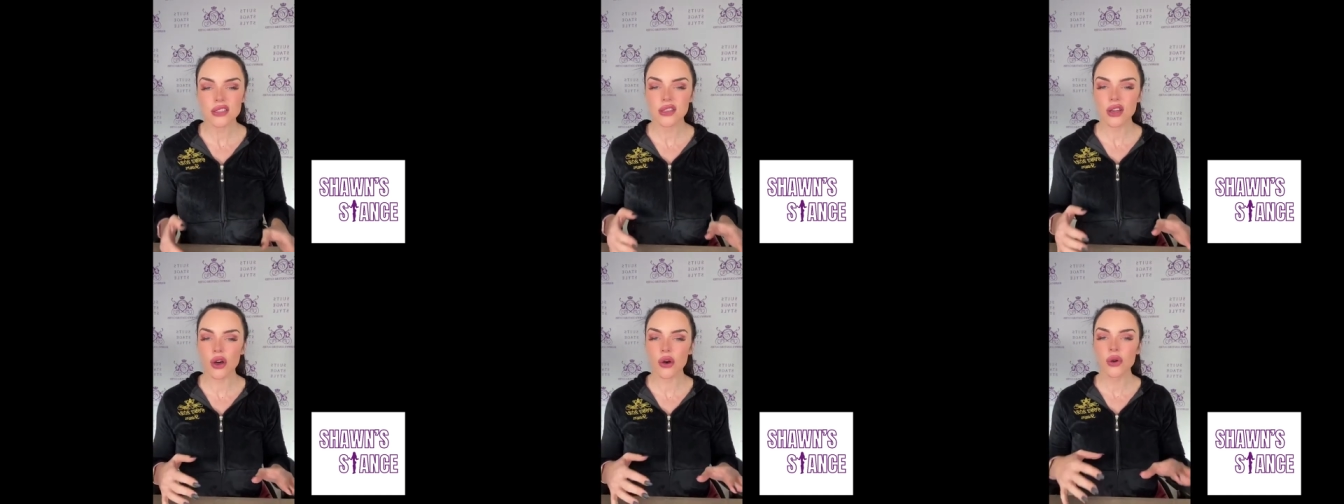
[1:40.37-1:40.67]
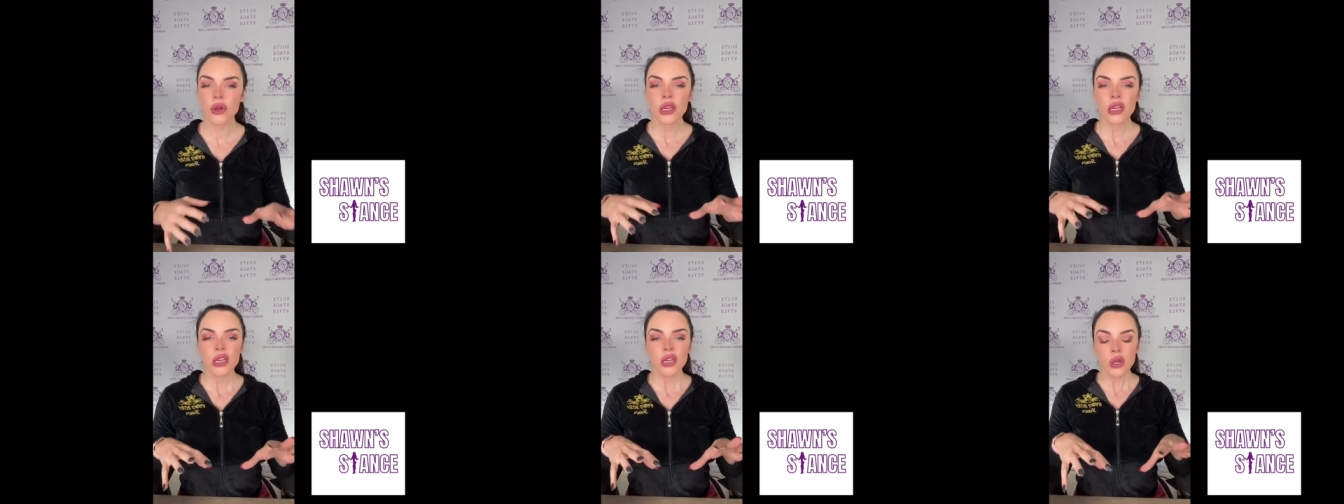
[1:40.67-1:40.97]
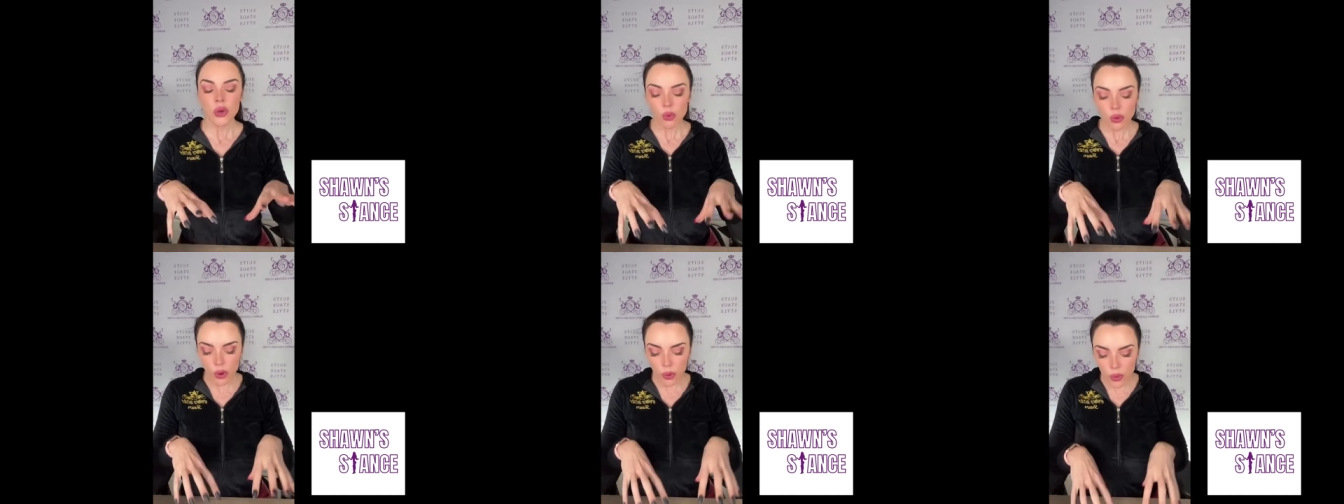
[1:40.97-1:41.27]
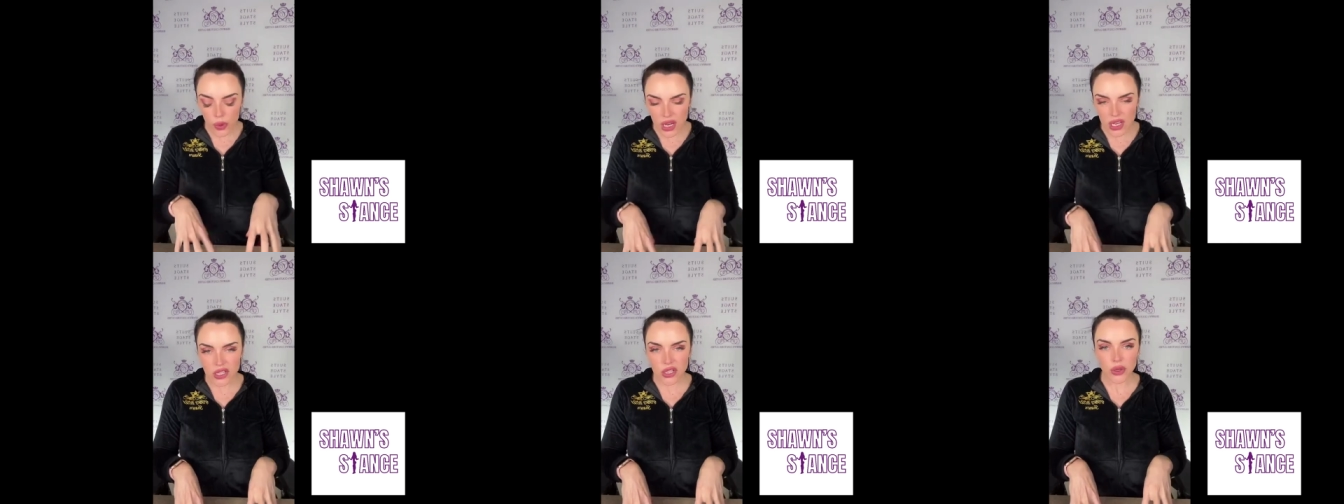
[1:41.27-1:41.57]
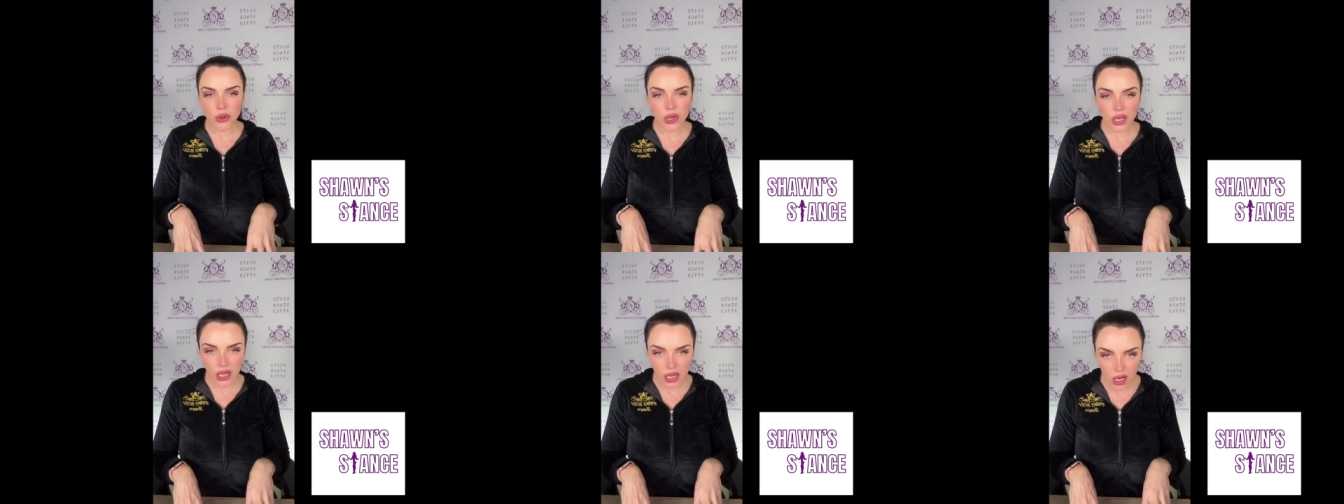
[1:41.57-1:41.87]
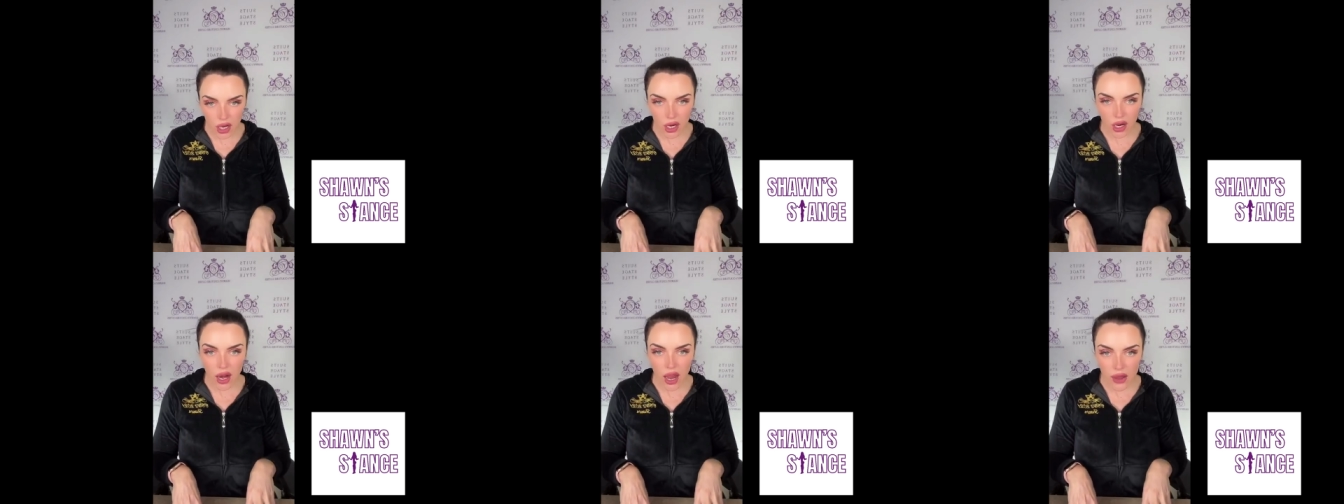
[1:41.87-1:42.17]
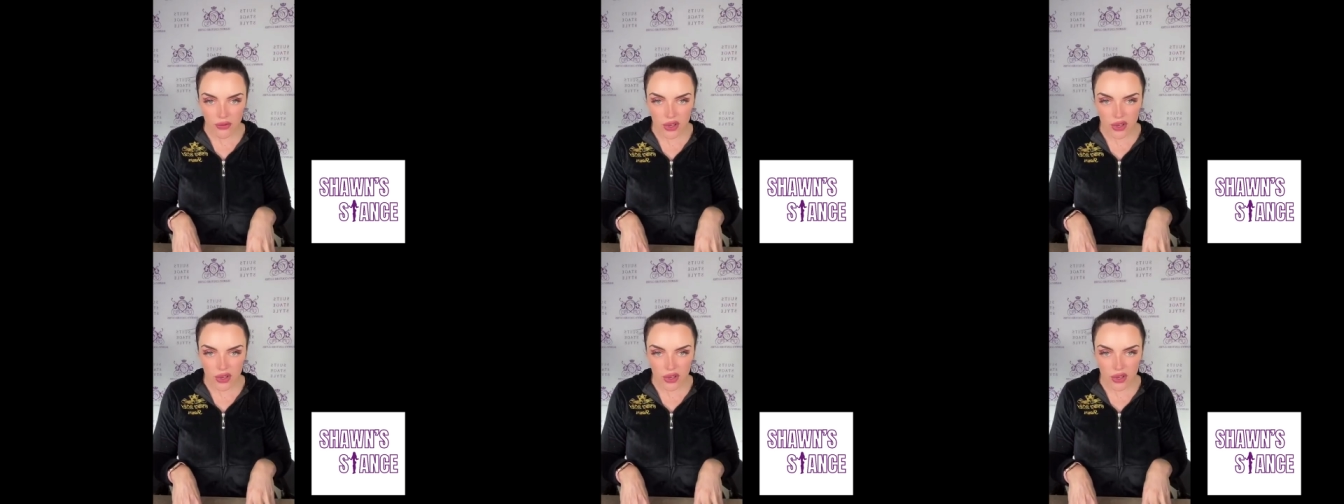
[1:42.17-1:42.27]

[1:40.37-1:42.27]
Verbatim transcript: So what we do here,